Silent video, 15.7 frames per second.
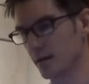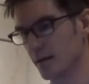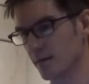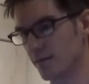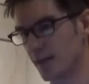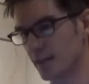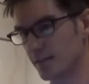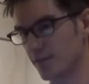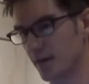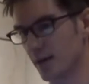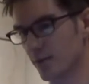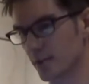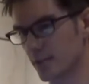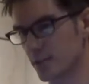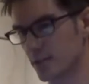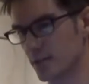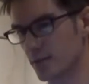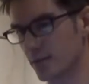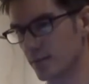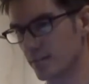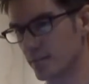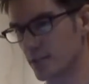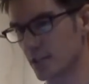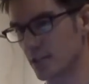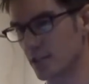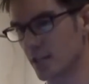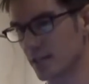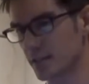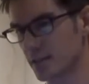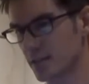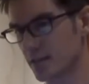In fact, if I were to
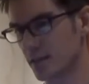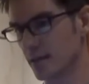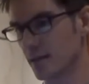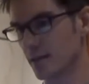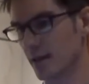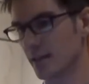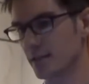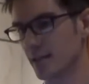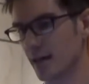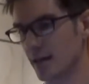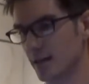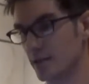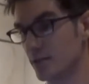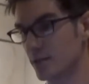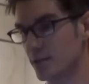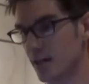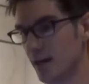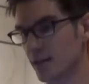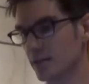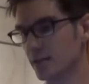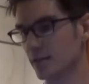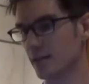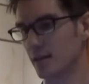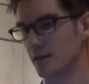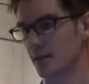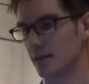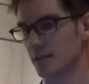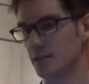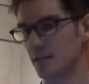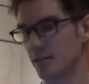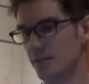suggest a new title,
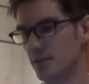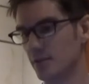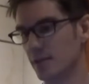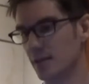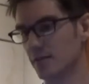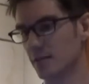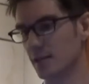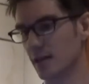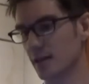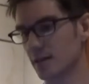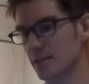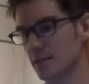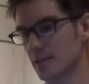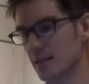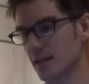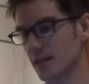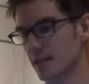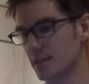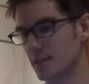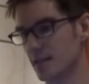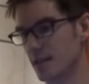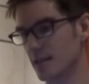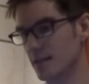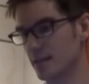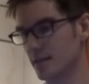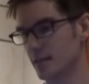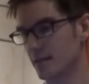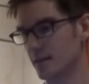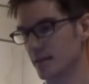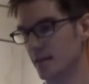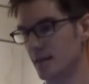it's If You Give an Ox an Oxy,
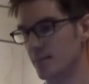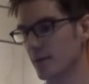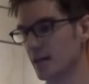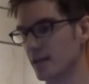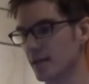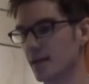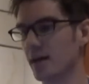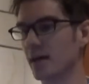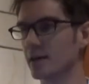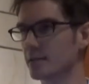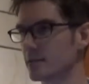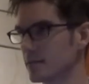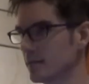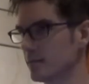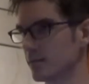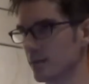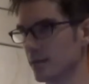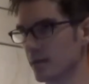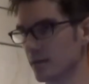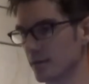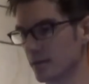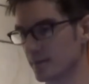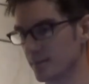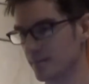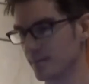He Might Ask for Another.